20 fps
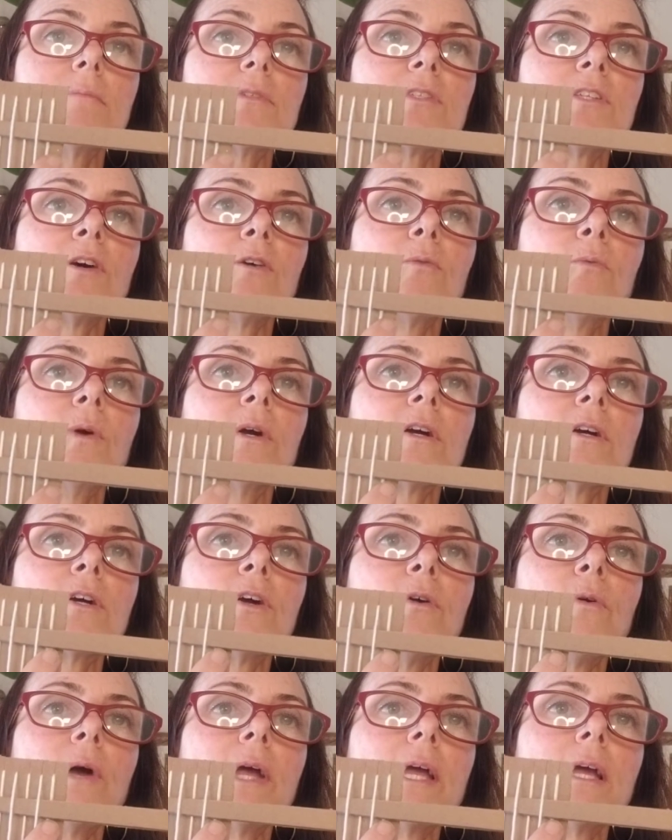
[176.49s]
So we're
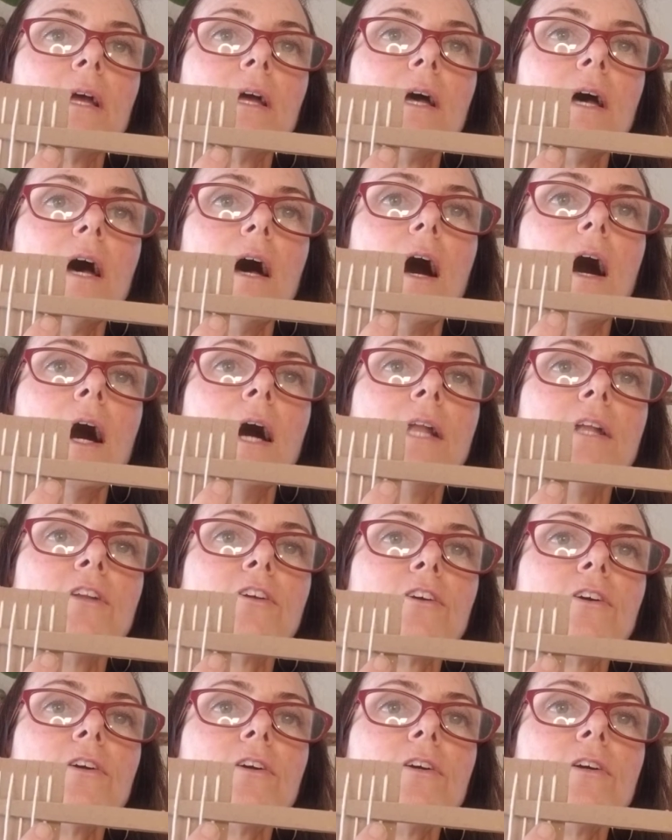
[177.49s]
going
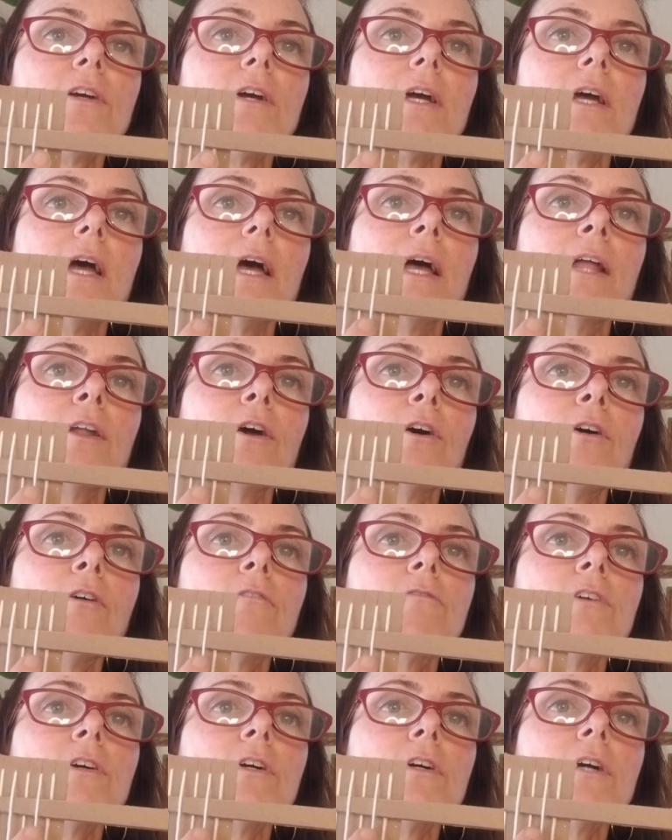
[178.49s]
under and
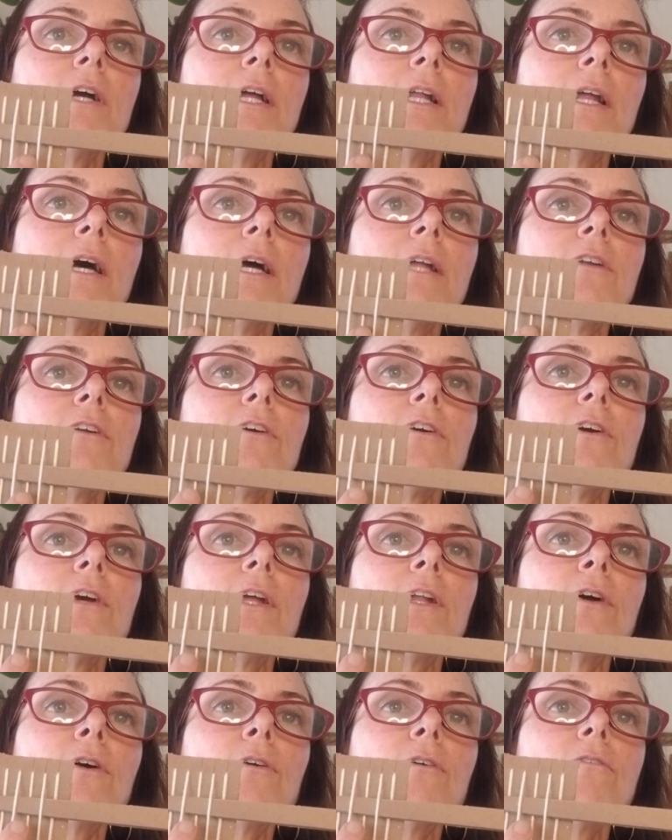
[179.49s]
over and under
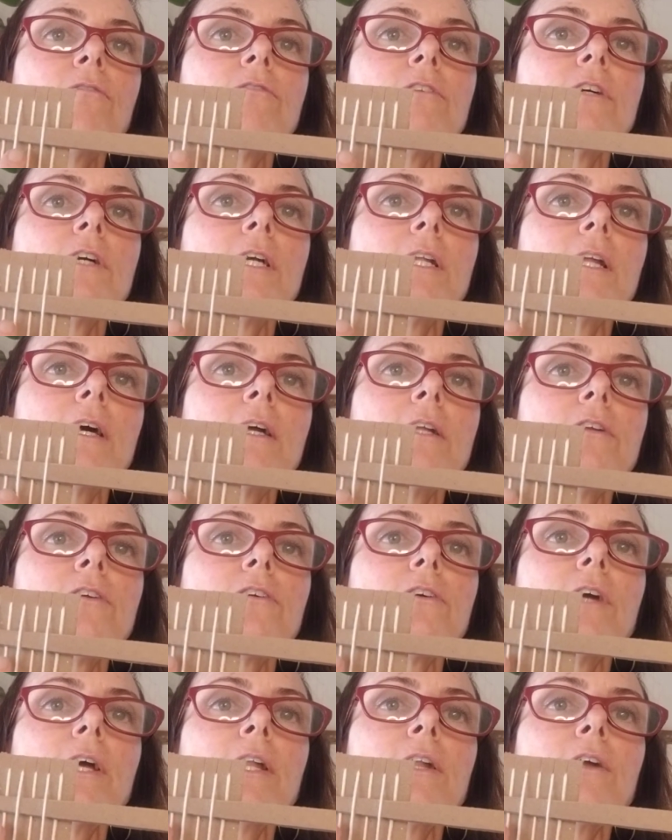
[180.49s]
and over and
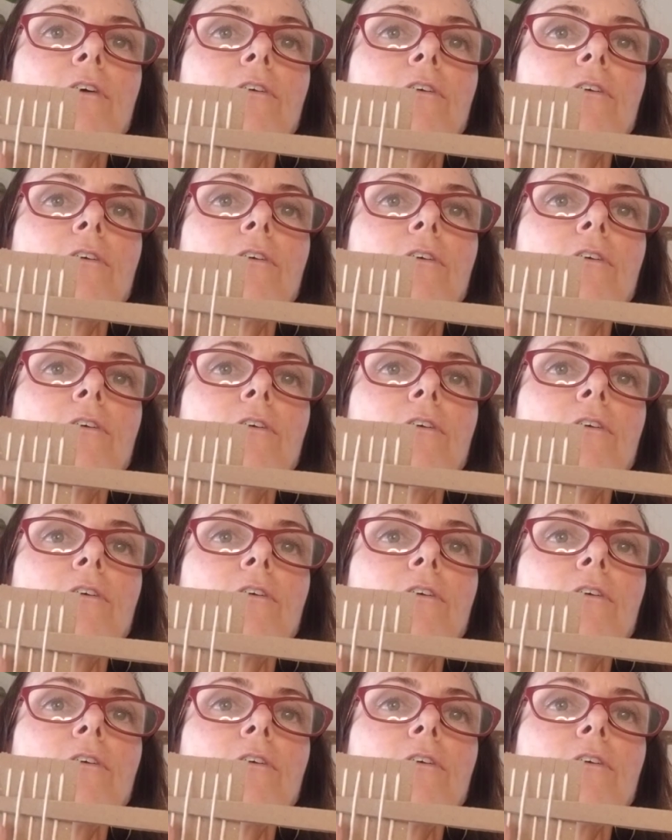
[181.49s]
under and